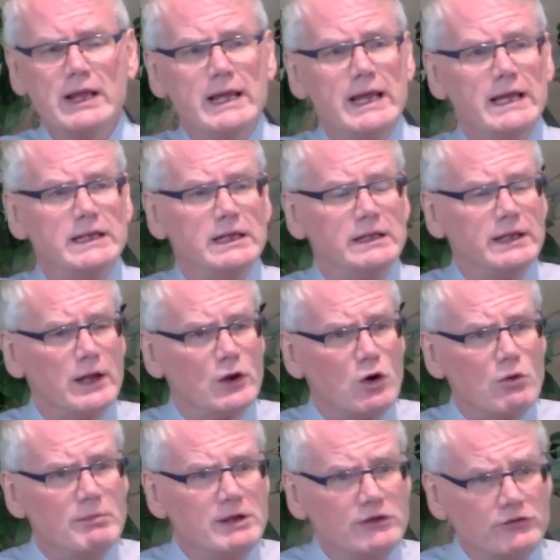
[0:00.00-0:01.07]
And in
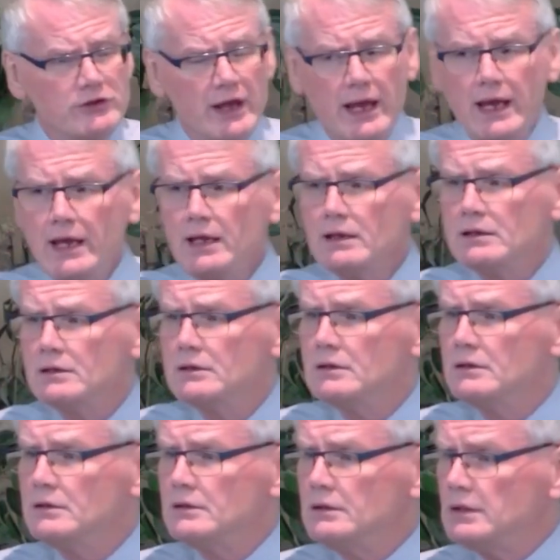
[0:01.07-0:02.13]
Naomi's day,
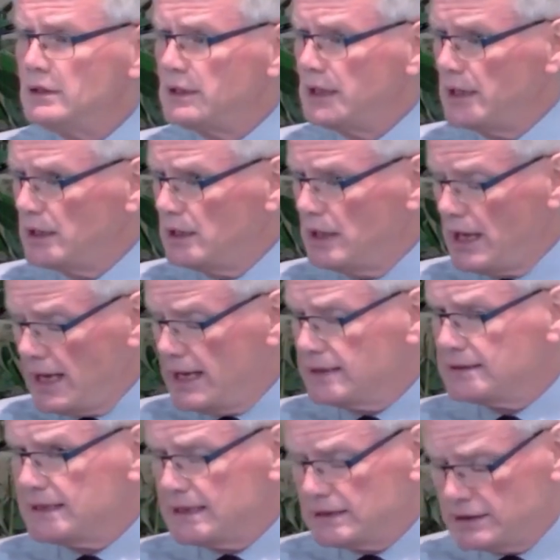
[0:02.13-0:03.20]
and
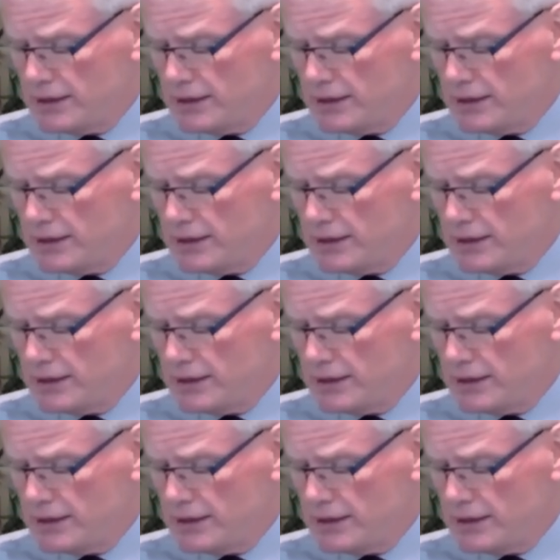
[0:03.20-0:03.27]
in